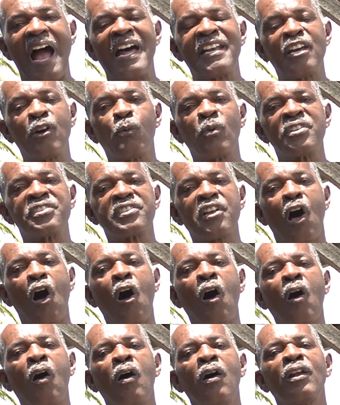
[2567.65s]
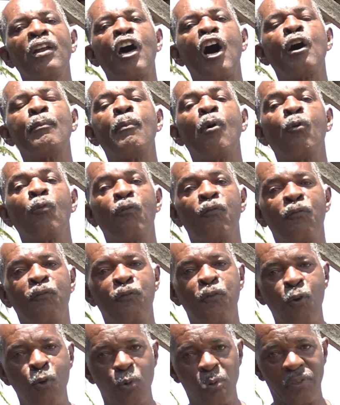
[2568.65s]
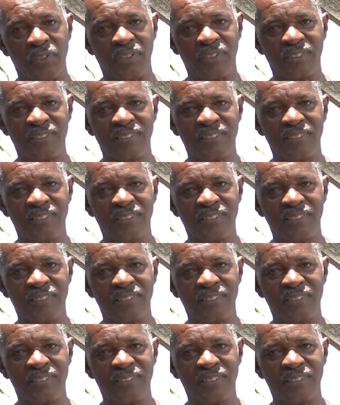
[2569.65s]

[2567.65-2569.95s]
and it was all about food.